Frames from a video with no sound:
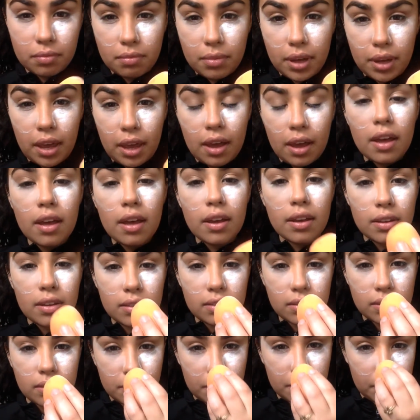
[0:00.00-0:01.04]
my
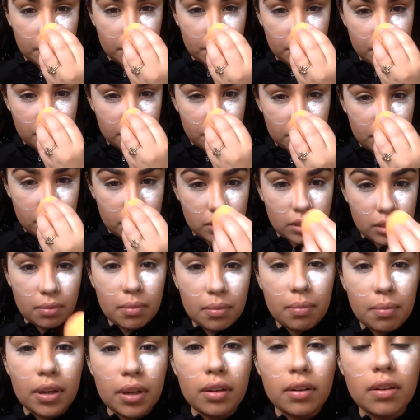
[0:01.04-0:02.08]
eyes, some
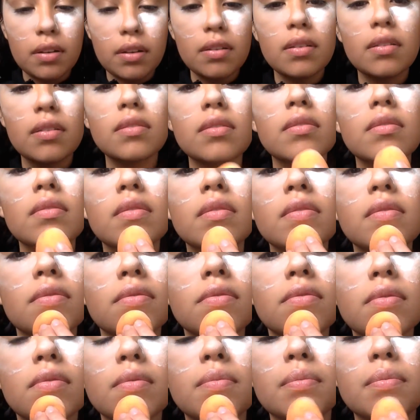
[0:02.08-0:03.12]
of my nose,
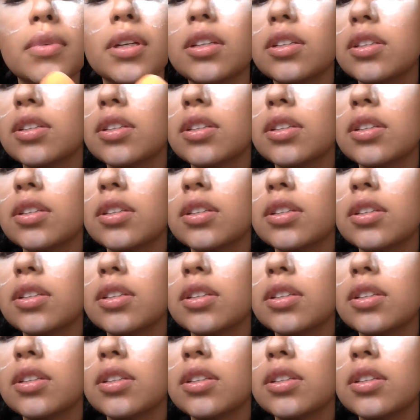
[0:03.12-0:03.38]
my